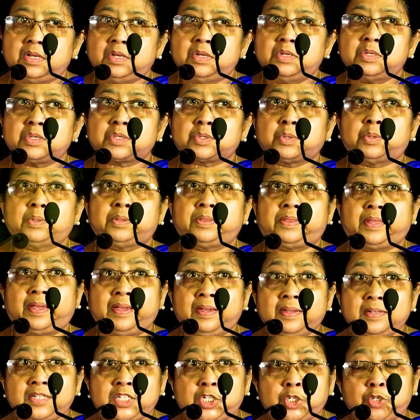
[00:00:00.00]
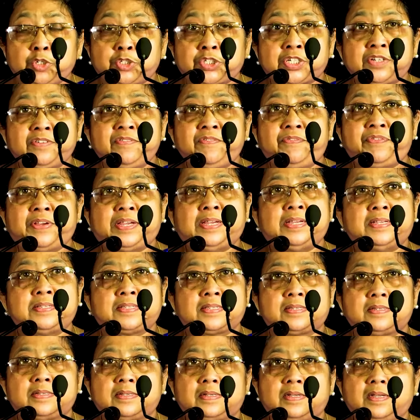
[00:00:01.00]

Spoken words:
so their tuition fees